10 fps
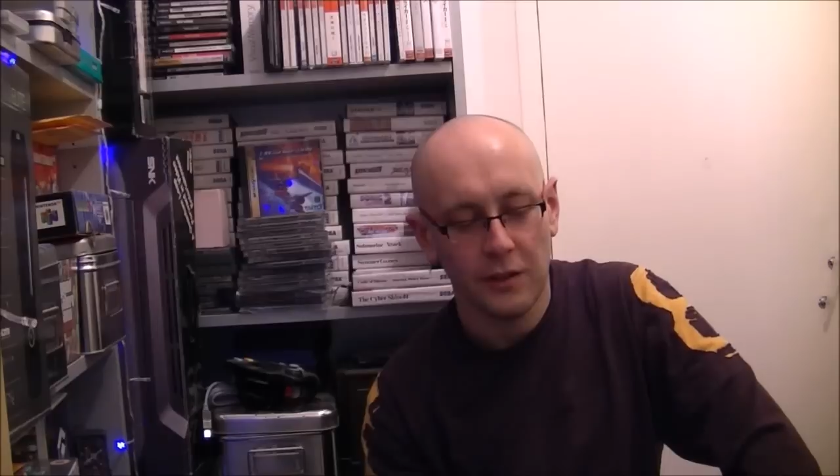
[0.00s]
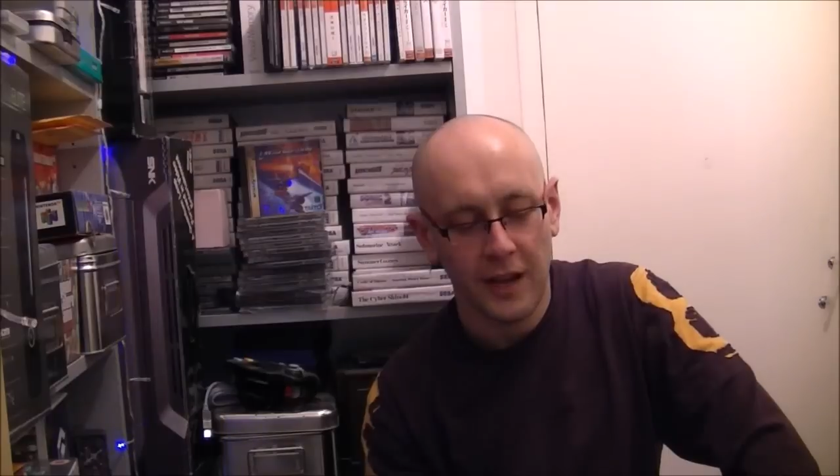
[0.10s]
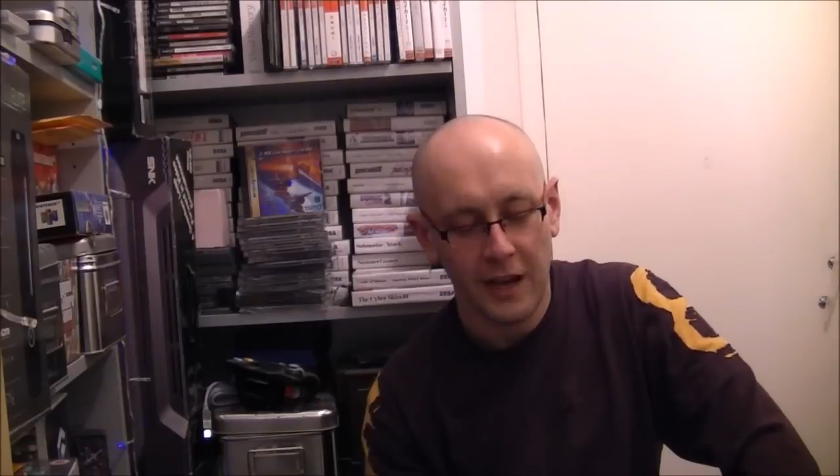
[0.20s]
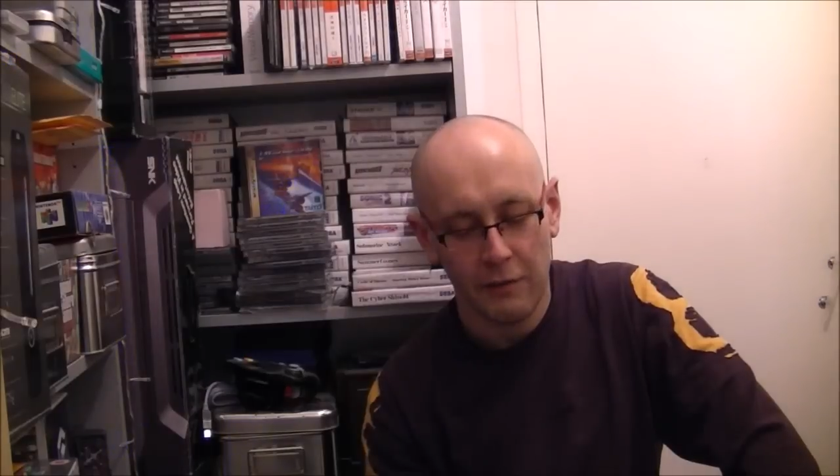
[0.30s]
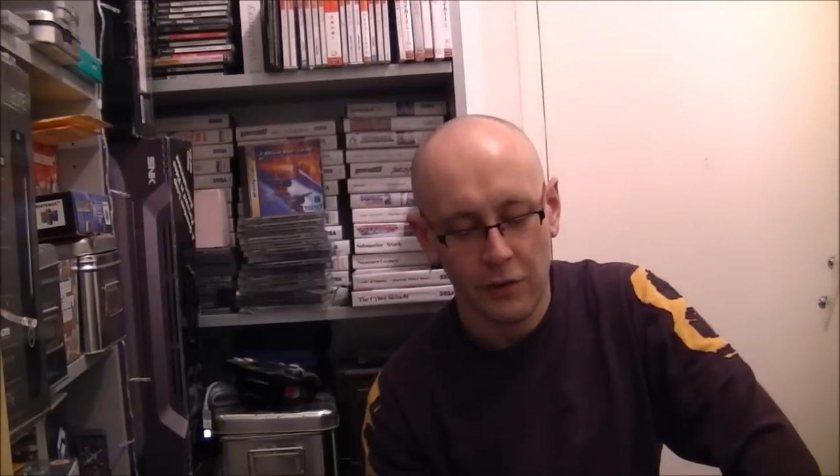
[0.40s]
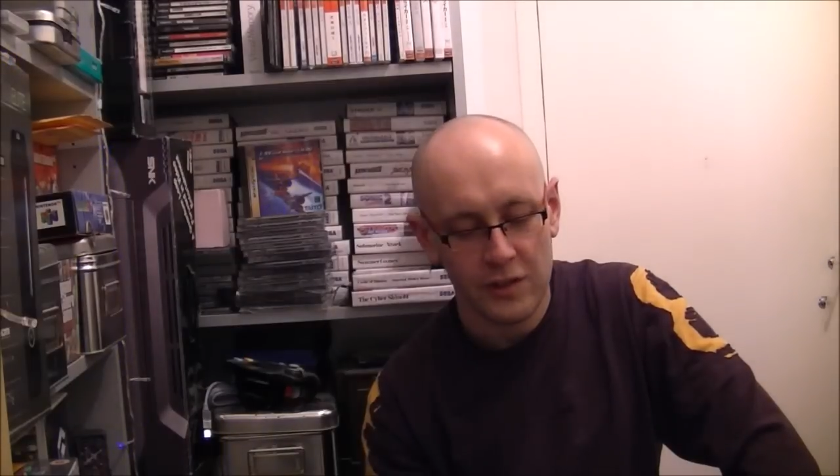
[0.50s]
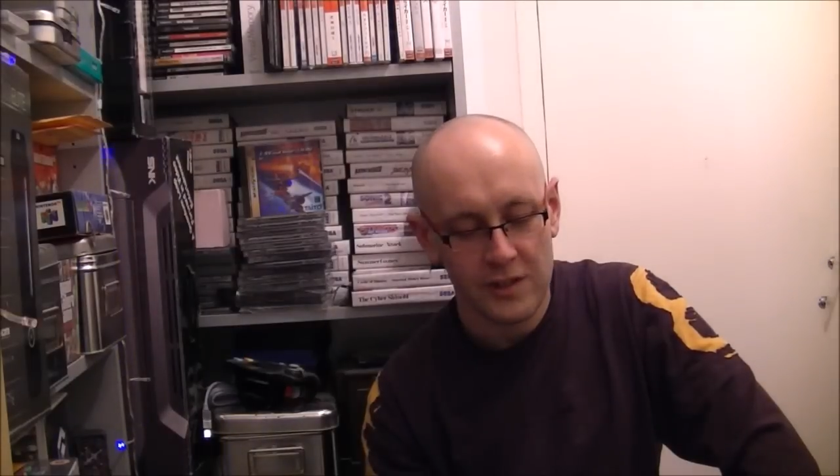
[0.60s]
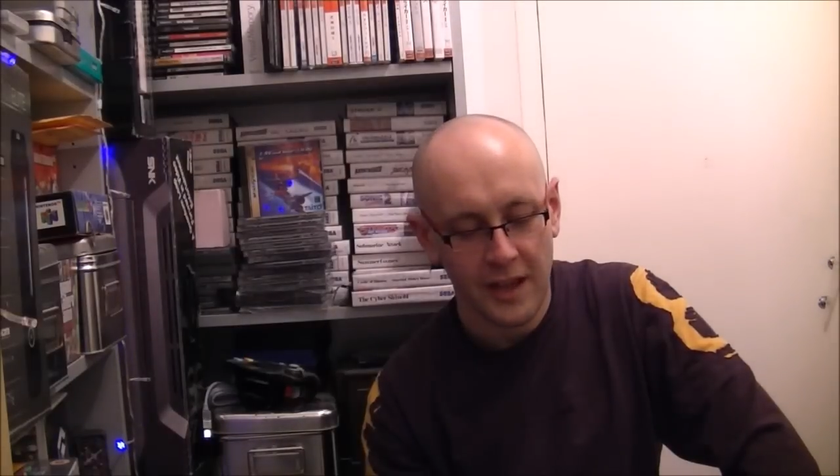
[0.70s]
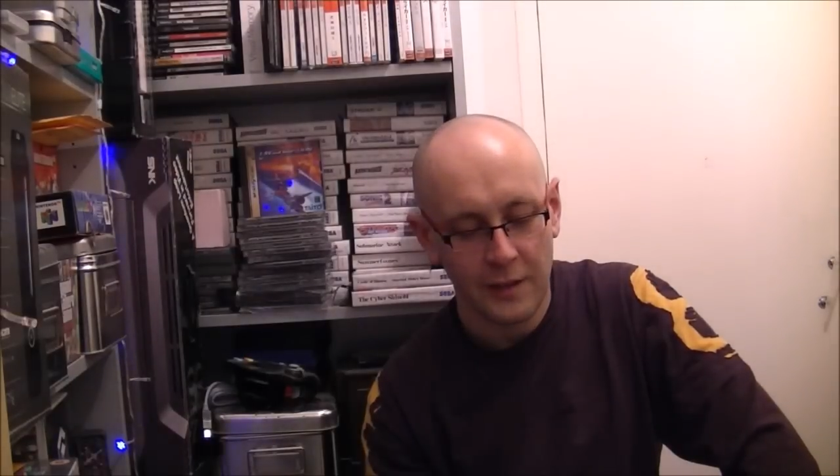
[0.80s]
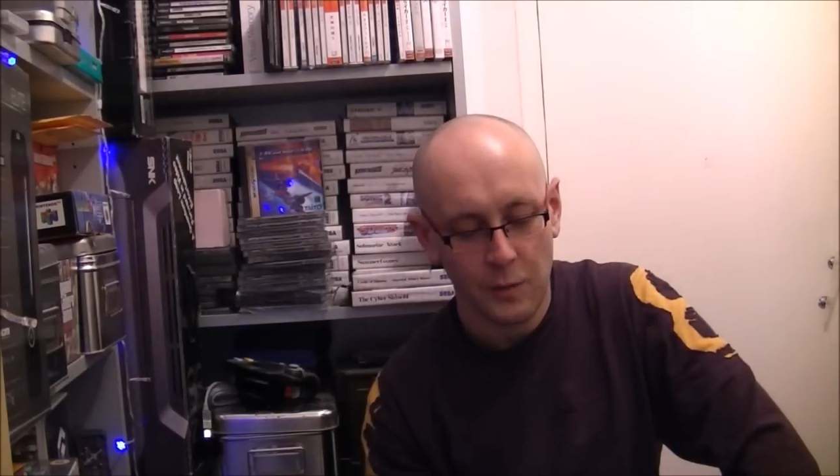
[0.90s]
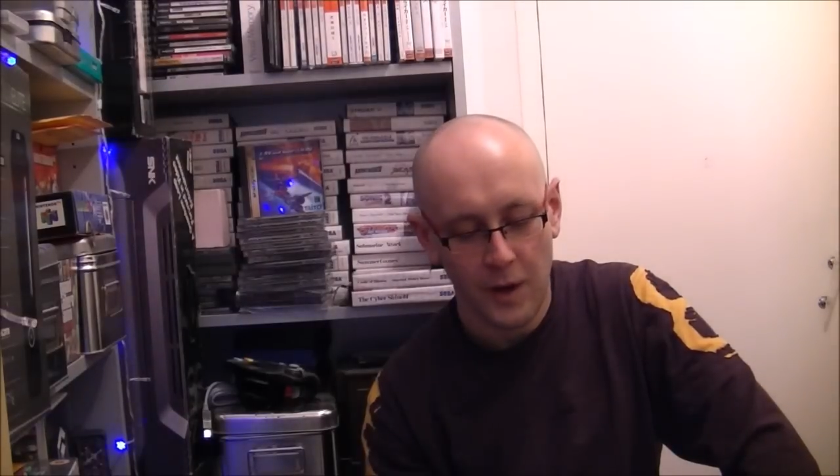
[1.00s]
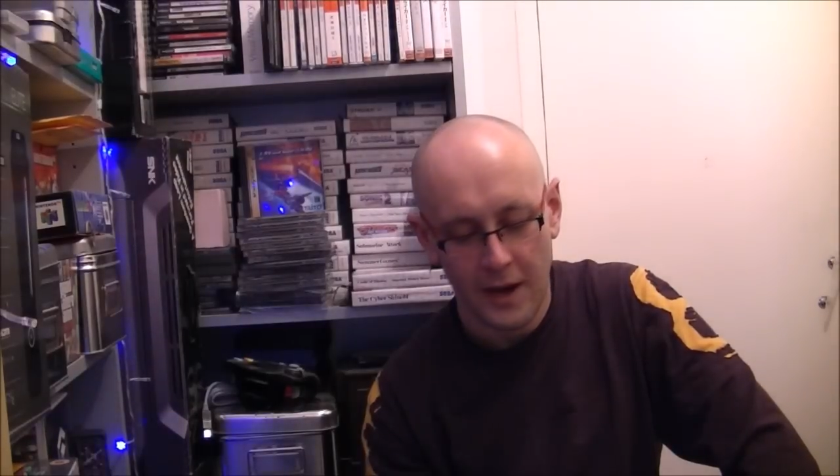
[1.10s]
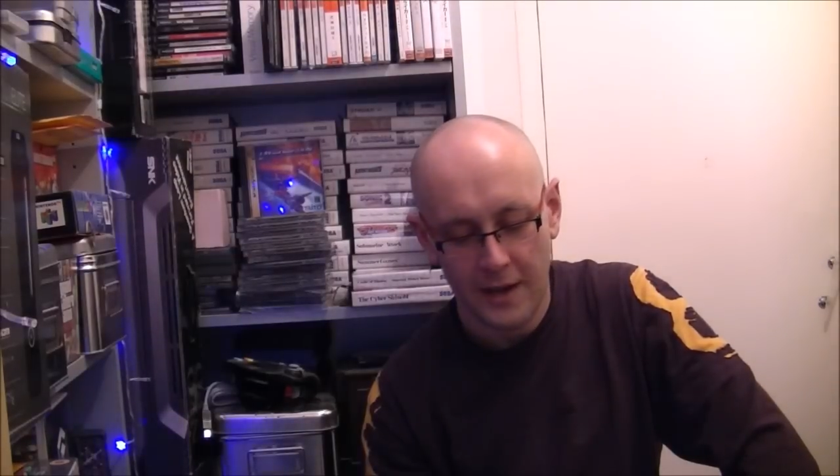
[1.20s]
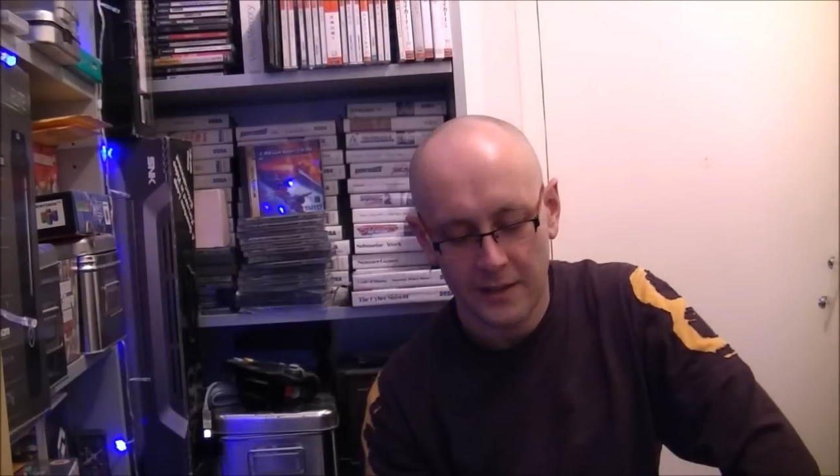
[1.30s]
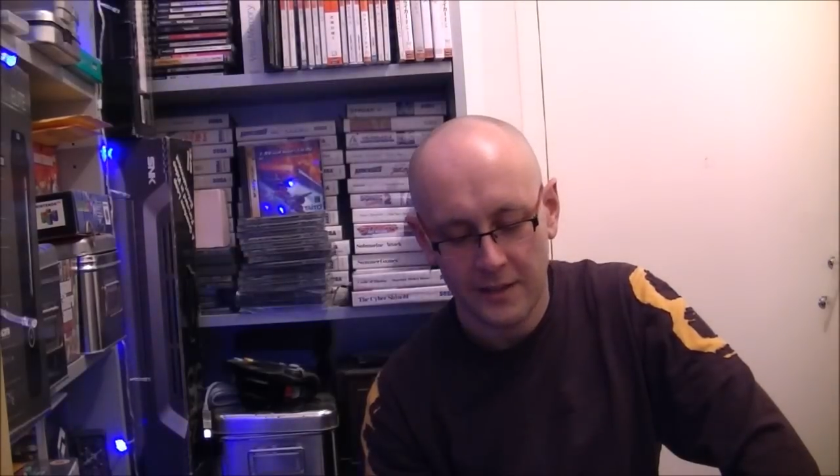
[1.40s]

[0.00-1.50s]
kind of understand why